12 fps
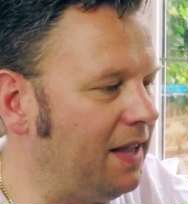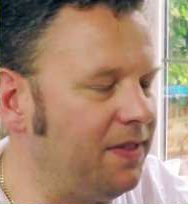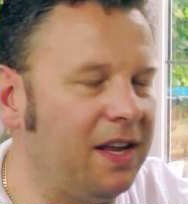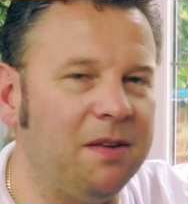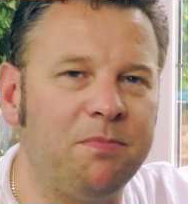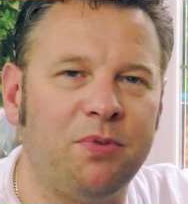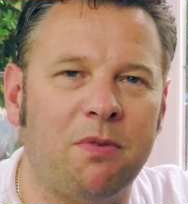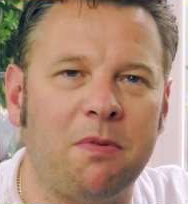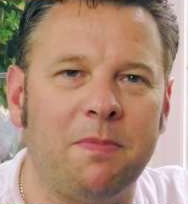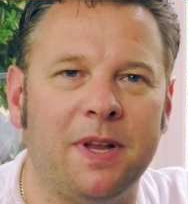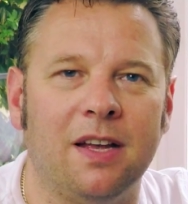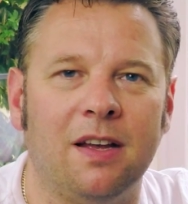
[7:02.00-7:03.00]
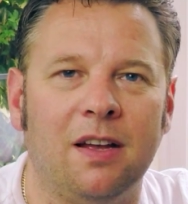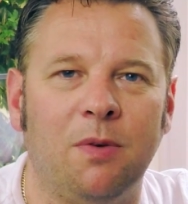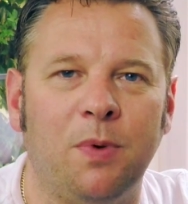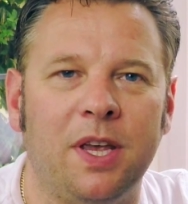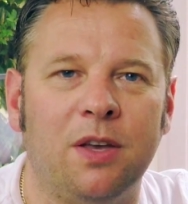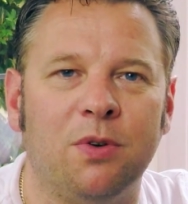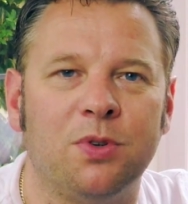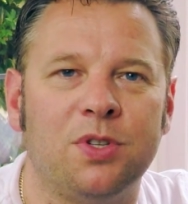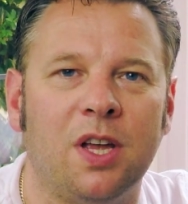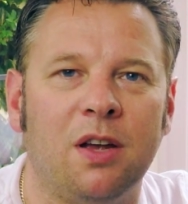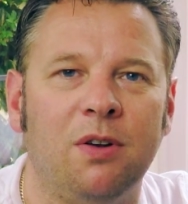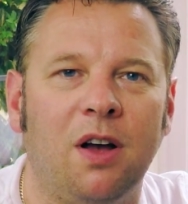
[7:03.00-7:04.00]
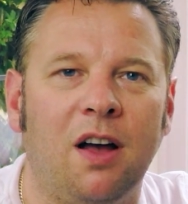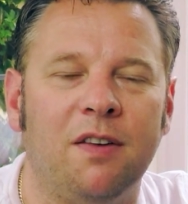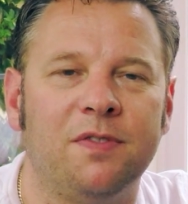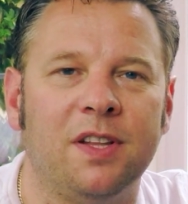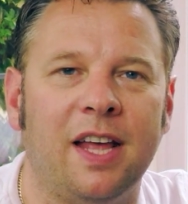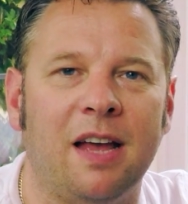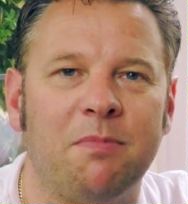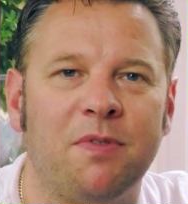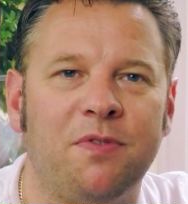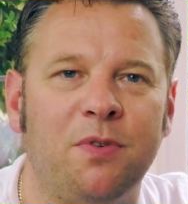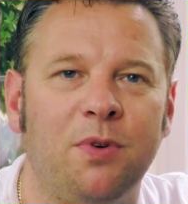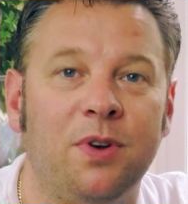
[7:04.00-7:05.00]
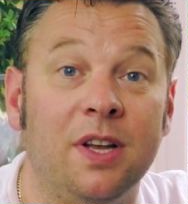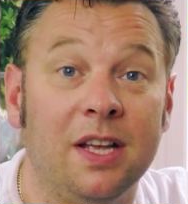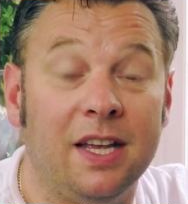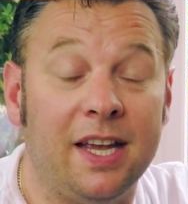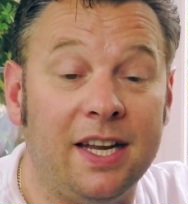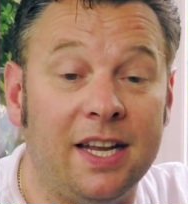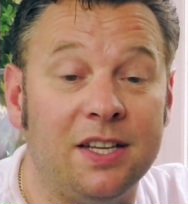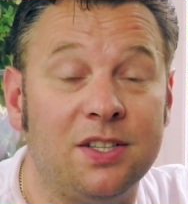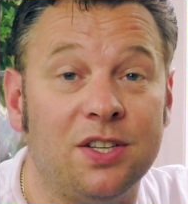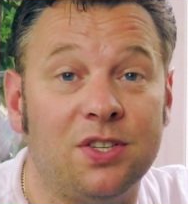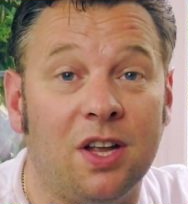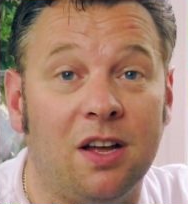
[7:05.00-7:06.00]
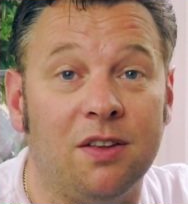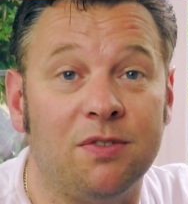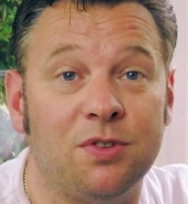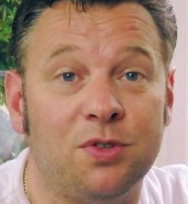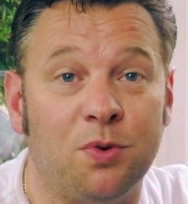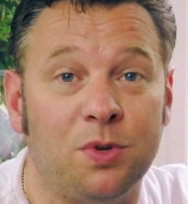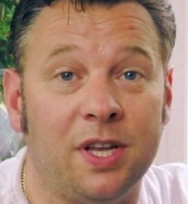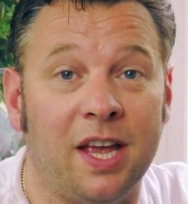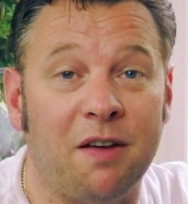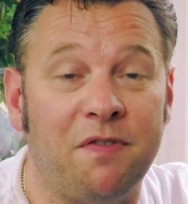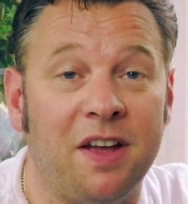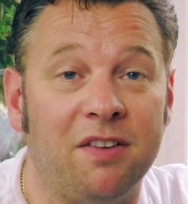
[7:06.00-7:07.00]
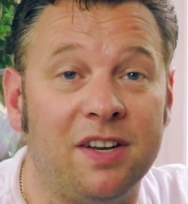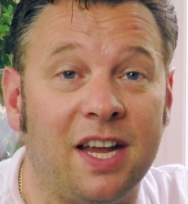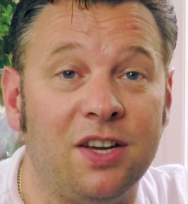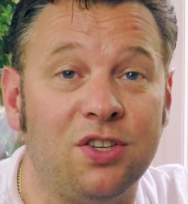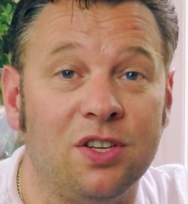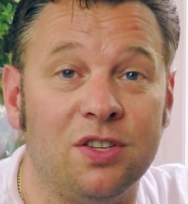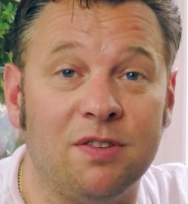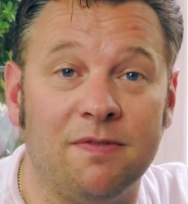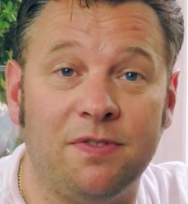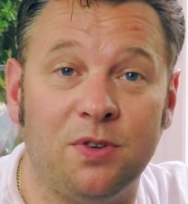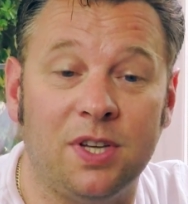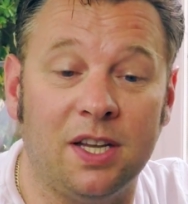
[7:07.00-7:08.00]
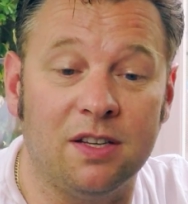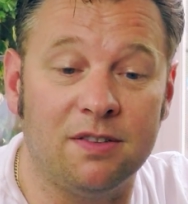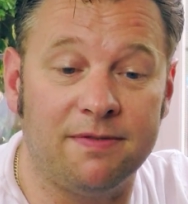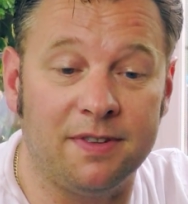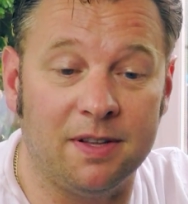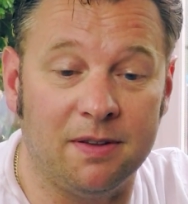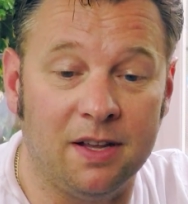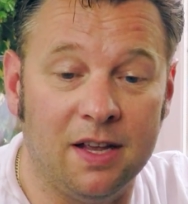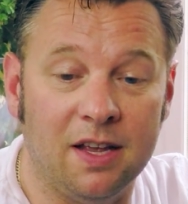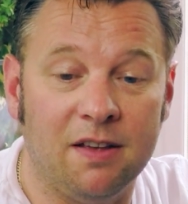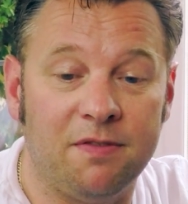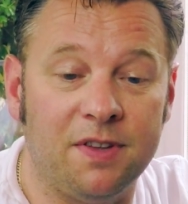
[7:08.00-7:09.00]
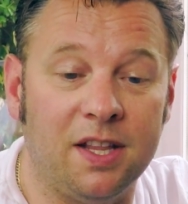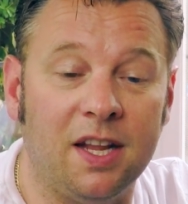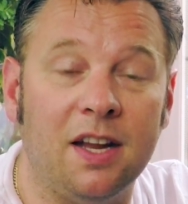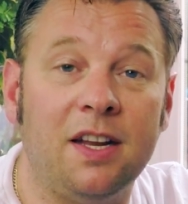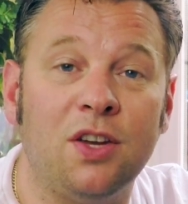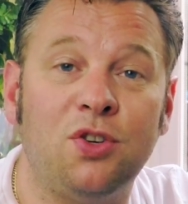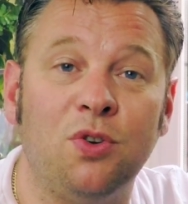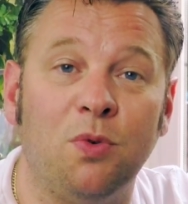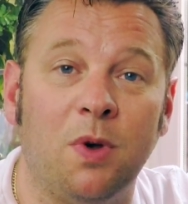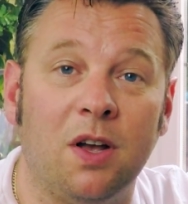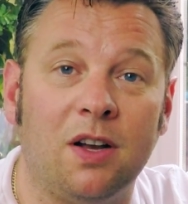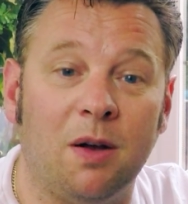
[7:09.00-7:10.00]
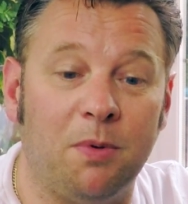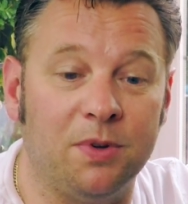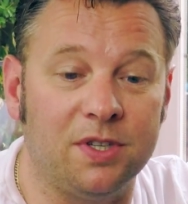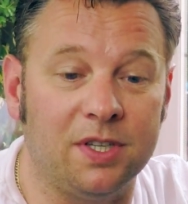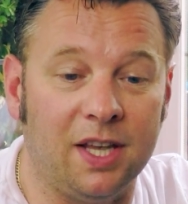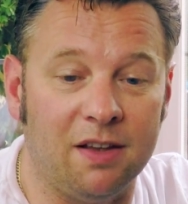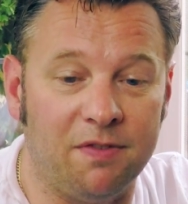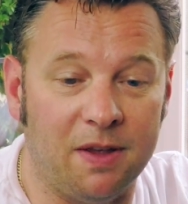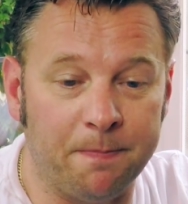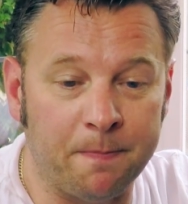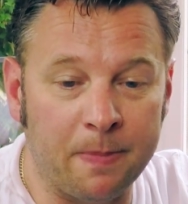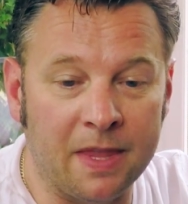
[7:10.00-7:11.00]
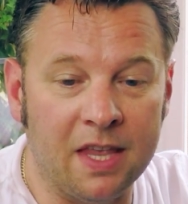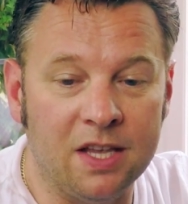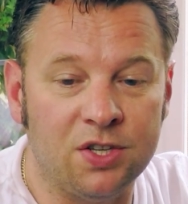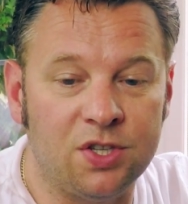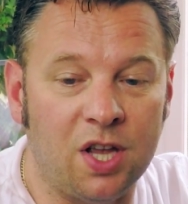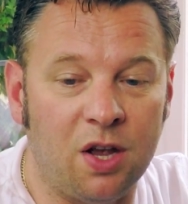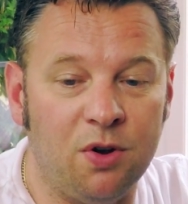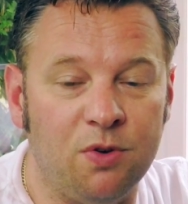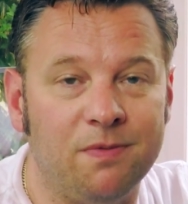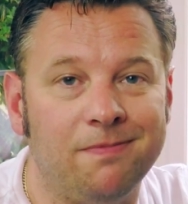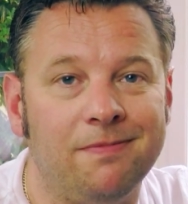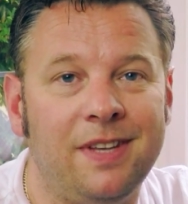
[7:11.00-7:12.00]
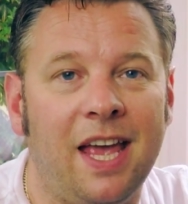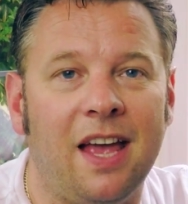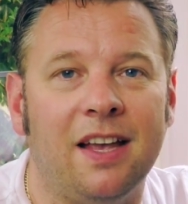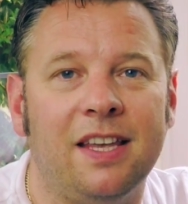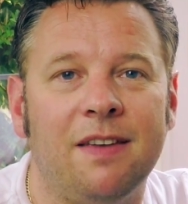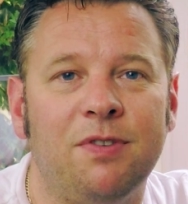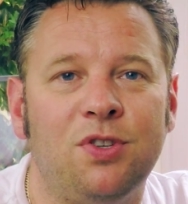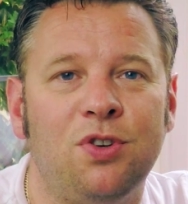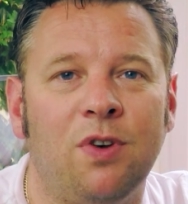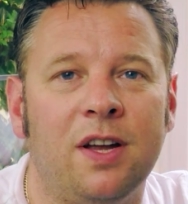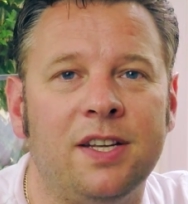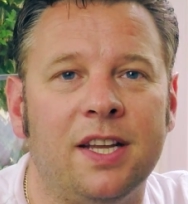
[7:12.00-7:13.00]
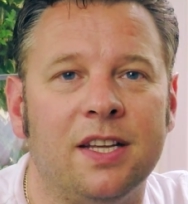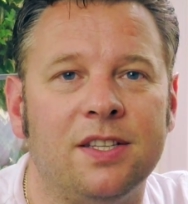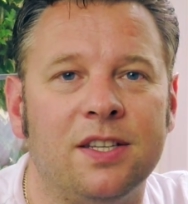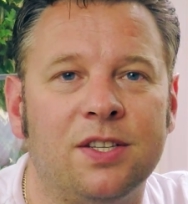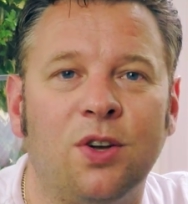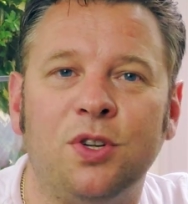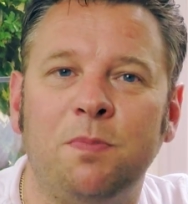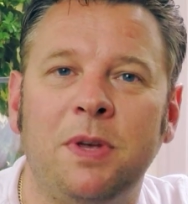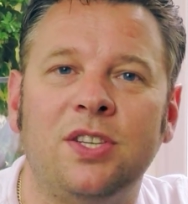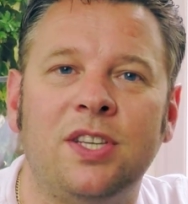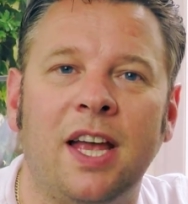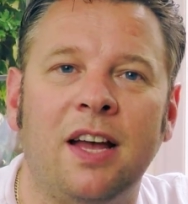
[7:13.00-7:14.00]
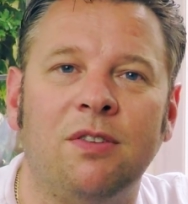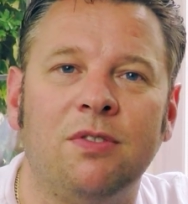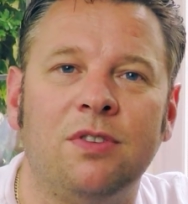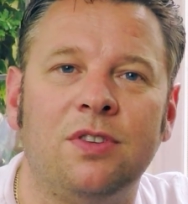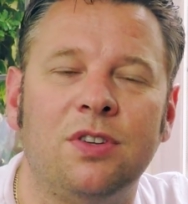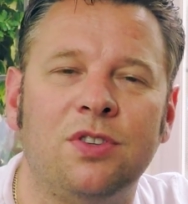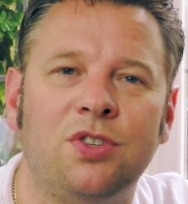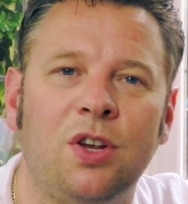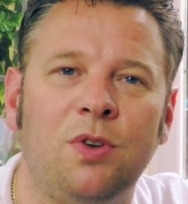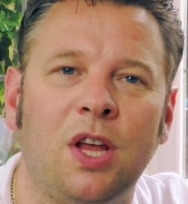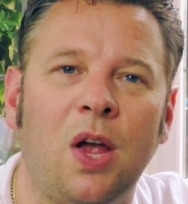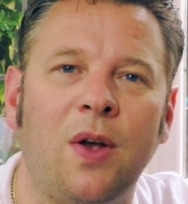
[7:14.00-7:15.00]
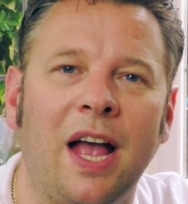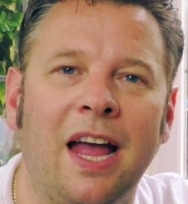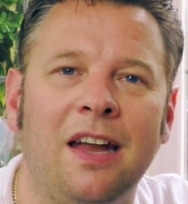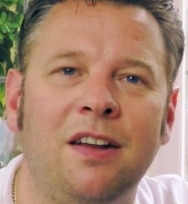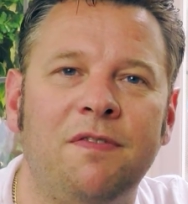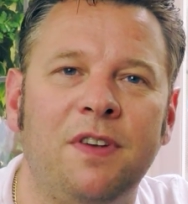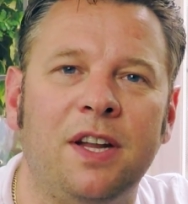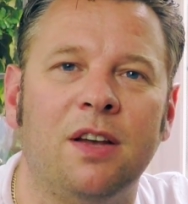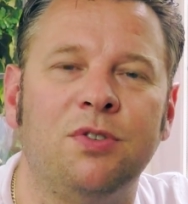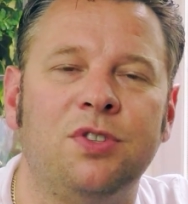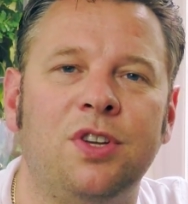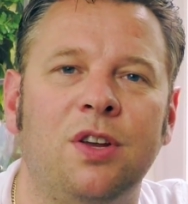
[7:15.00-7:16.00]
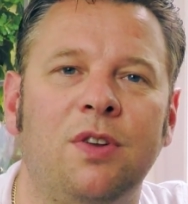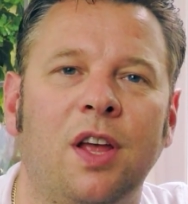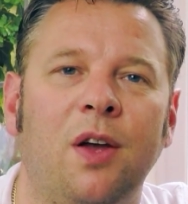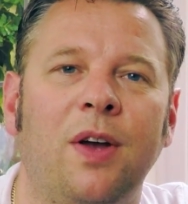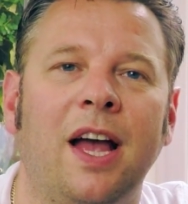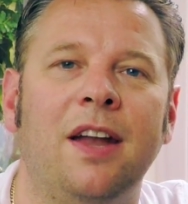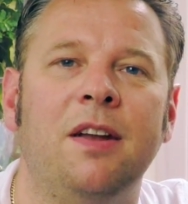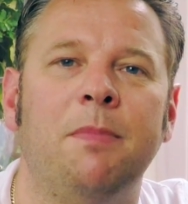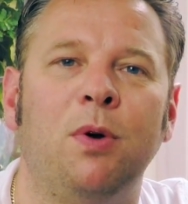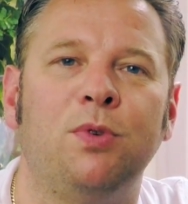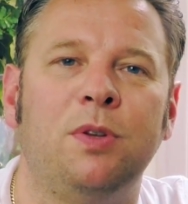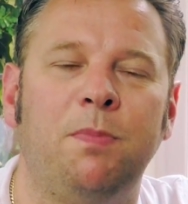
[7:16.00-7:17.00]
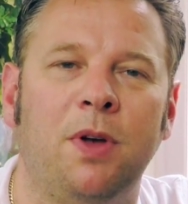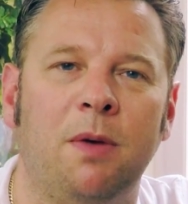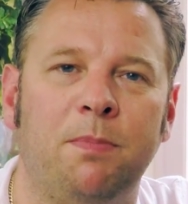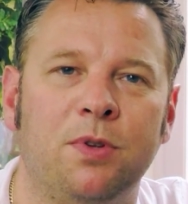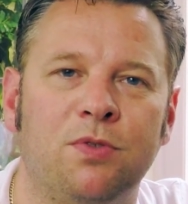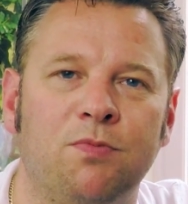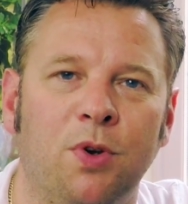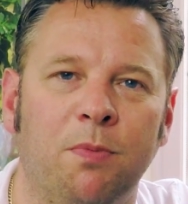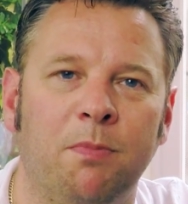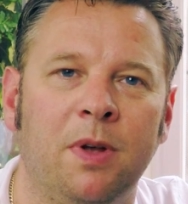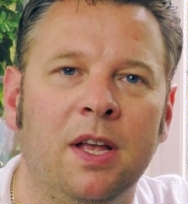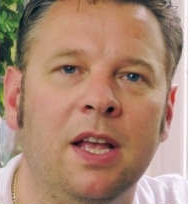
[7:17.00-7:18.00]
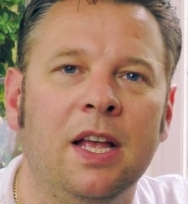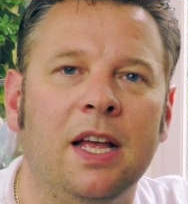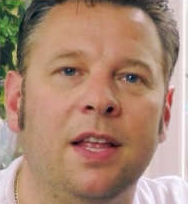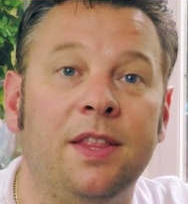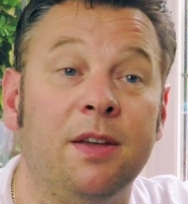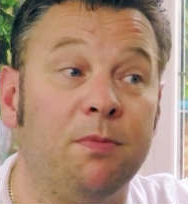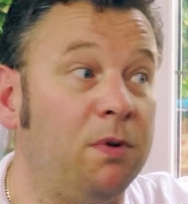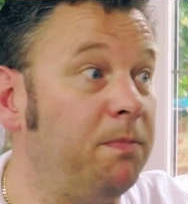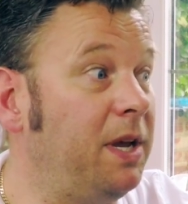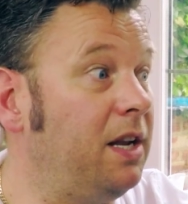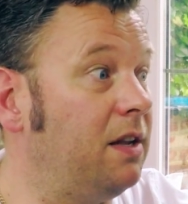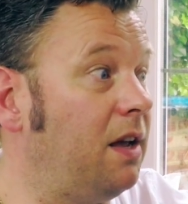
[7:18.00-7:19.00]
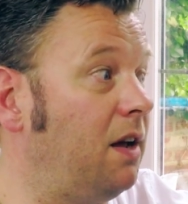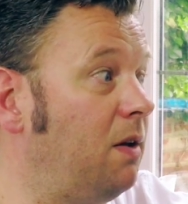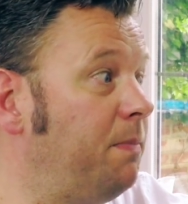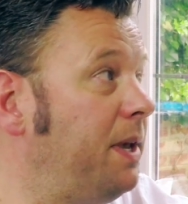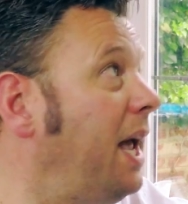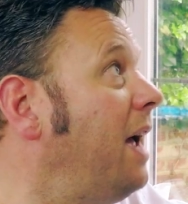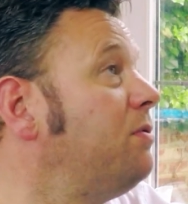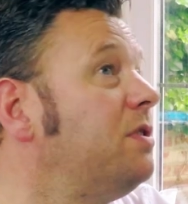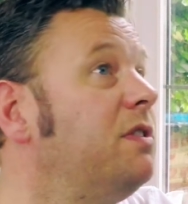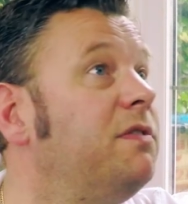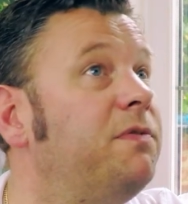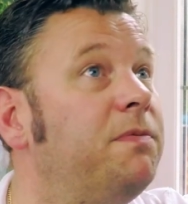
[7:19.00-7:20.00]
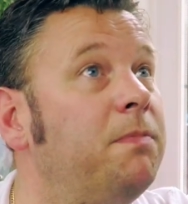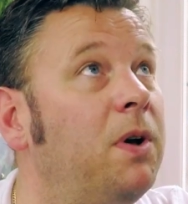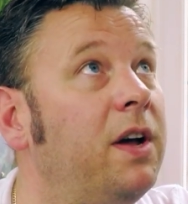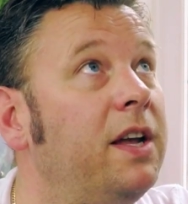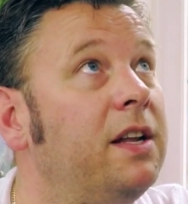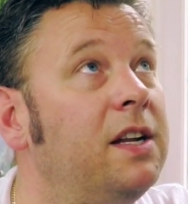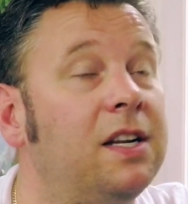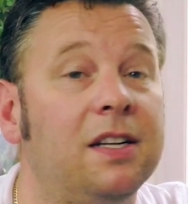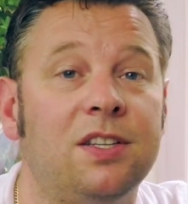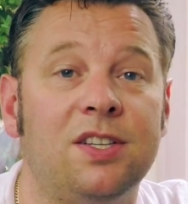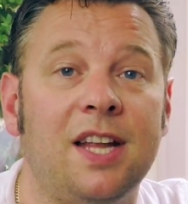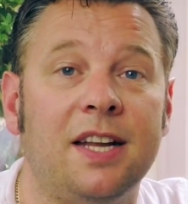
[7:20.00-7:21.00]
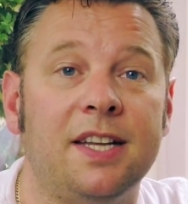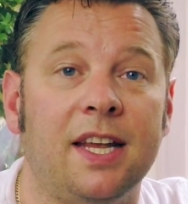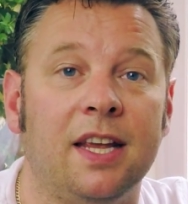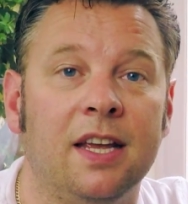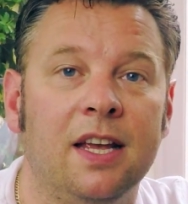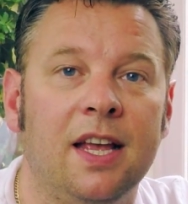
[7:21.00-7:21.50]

and then probably a, a week or so after that before he needs to start sorting out foundations and footings for the for the additional work I want to give him. So yeah, give us your ideas. It's got to be a sound studio and a video studio and a multi-purpose room that will mean that I'll be out of my little study